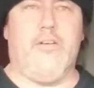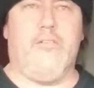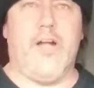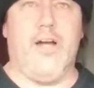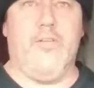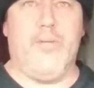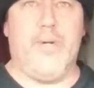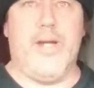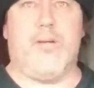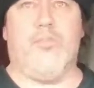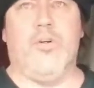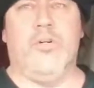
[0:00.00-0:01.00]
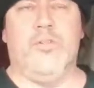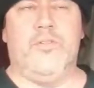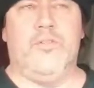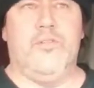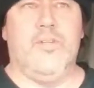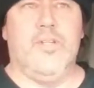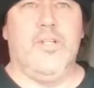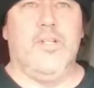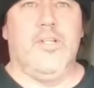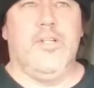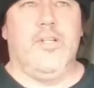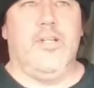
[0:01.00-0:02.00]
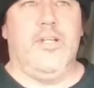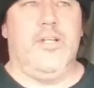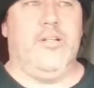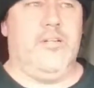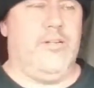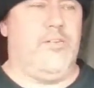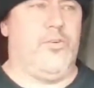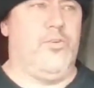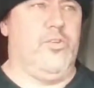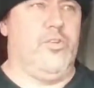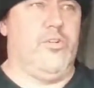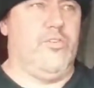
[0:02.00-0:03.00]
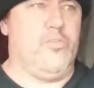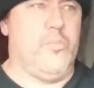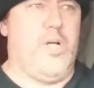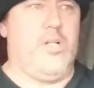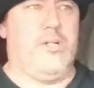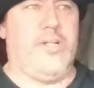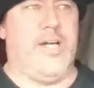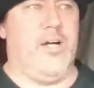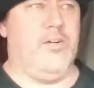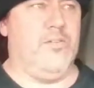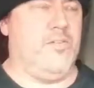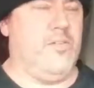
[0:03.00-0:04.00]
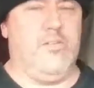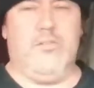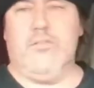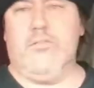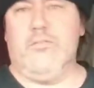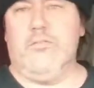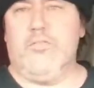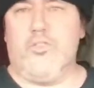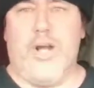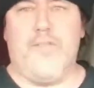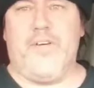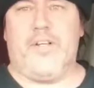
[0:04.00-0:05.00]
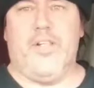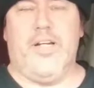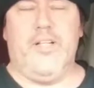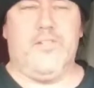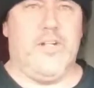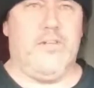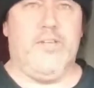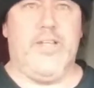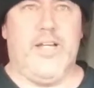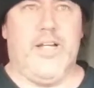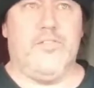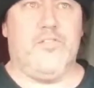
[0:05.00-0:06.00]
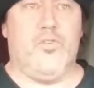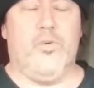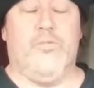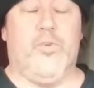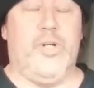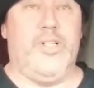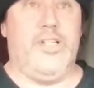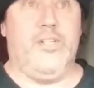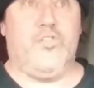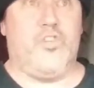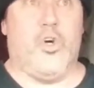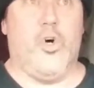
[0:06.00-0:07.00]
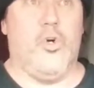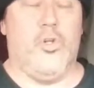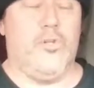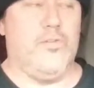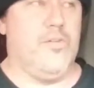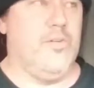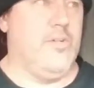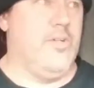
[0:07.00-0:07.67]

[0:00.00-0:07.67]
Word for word: around the back roads and through little smaller towns and traffic lights and everything else to avoid these tolls.